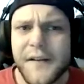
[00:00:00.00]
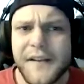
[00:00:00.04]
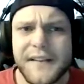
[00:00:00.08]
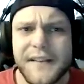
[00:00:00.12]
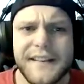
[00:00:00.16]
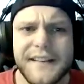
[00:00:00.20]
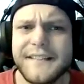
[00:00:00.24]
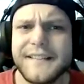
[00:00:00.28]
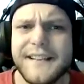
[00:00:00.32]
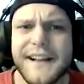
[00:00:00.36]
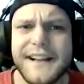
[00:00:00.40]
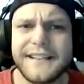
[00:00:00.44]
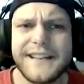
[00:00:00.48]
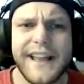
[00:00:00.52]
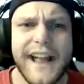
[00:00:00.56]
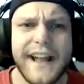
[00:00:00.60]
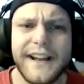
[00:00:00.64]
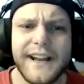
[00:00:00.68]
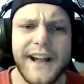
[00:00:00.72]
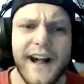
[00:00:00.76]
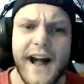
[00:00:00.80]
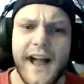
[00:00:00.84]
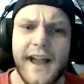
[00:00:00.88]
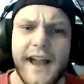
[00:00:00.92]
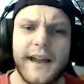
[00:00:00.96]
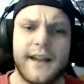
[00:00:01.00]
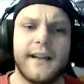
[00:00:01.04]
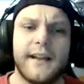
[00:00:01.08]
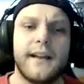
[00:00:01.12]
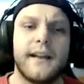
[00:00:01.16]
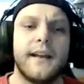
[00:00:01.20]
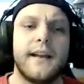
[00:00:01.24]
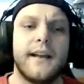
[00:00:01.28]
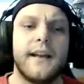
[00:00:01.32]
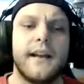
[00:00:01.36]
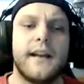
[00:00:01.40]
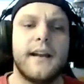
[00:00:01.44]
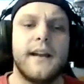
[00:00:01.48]
Easy's not that guy.
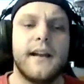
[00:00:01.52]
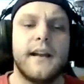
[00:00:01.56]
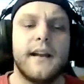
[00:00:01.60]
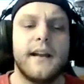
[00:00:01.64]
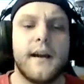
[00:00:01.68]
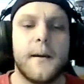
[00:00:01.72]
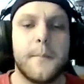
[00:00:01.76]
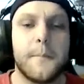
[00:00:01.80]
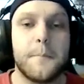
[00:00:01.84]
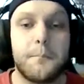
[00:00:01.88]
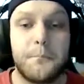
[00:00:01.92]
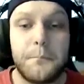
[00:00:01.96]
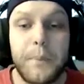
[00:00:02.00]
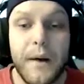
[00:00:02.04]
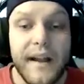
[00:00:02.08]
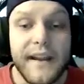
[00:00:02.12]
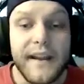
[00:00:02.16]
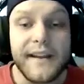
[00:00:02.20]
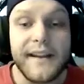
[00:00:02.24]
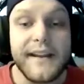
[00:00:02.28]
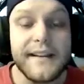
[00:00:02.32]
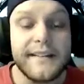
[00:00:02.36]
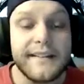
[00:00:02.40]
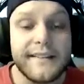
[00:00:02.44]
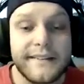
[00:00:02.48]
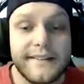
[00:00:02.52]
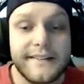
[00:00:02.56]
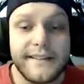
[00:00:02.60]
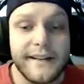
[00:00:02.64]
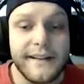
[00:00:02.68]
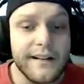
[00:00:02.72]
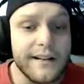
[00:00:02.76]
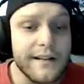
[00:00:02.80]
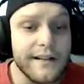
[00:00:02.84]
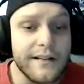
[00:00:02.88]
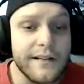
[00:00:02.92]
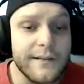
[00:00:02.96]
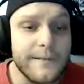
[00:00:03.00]
But he
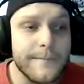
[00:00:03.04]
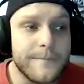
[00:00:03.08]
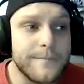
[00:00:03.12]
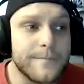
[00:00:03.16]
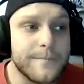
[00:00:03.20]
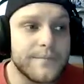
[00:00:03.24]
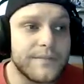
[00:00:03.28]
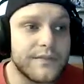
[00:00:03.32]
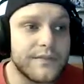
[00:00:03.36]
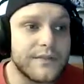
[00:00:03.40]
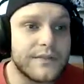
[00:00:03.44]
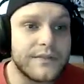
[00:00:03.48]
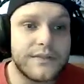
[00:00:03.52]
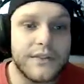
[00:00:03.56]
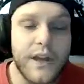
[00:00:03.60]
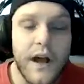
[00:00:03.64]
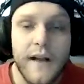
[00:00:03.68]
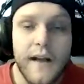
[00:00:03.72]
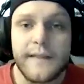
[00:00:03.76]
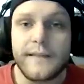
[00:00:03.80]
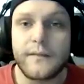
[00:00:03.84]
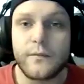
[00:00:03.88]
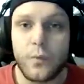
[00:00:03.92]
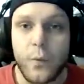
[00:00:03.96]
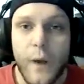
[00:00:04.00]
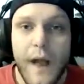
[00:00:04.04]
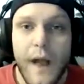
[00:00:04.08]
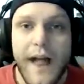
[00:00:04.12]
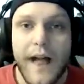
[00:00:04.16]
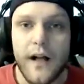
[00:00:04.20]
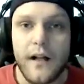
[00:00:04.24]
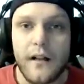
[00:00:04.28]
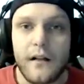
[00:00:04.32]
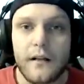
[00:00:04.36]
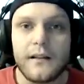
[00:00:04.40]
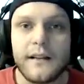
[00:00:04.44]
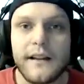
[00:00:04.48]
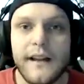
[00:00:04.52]
still does
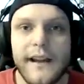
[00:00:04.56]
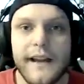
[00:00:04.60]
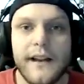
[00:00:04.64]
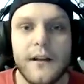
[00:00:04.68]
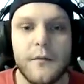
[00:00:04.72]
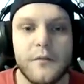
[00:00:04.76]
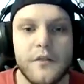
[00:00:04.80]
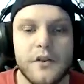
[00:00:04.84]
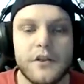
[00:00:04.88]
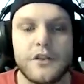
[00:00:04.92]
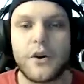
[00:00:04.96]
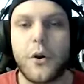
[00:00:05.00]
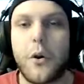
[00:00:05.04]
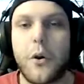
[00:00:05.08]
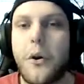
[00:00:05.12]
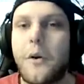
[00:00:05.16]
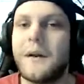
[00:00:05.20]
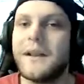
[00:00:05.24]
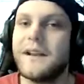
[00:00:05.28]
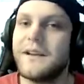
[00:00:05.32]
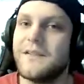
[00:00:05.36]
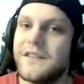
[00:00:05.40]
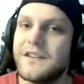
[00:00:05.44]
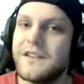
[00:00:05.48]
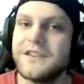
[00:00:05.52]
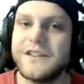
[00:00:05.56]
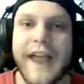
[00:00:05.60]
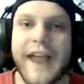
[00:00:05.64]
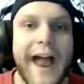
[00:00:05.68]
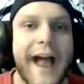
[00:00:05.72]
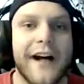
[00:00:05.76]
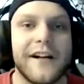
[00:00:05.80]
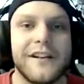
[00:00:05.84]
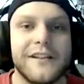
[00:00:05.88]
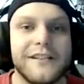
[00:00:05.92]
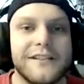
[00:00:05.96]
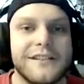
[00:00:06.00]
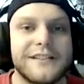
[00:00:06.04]
well in a majority of the
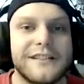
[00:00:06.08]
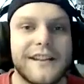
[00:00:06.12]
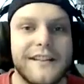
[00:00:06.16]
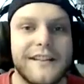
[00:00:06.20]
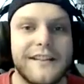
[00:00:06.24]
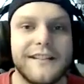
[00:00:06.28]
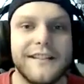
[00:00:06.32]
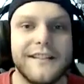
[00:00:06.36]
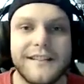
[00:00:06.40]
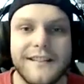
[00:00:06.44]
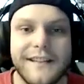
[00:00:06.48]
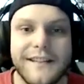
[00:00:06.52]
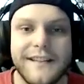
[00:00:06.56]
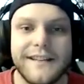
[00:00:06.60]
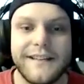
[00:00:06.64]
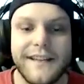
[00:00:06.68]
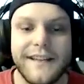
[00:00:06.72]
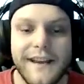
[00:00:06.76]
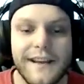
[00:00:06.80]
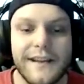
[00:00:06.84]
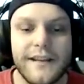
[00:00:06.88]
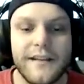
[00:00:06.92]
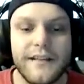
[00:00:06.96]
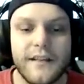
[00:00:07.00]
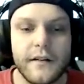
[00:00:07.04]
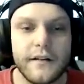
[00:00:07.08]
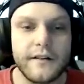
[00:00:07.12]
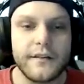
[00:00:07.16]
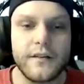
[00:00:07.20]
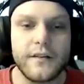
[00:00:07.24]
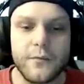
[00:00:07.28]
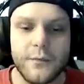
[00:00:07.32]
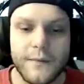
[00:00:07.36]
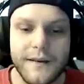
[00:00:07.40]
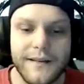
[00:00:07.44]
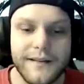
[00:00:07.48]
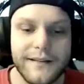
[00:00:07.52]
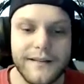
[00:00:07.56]
challenge seasons he's in, and there's a
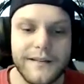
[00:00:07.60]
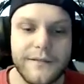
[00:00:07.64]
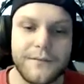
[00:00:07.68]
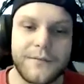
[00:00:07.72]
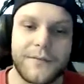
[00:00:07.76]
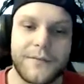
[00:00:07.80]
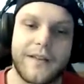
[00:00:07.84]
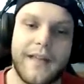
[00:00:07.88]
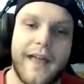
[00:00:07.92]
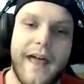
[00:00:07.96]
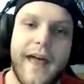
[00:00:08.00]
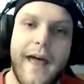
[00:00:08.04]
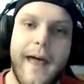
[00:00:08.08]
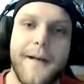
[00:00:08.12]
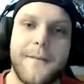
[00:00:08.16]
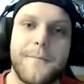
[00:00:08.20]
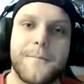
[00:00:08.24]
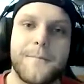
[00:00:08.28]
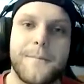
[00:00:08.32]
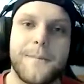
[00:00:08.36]
reason for that.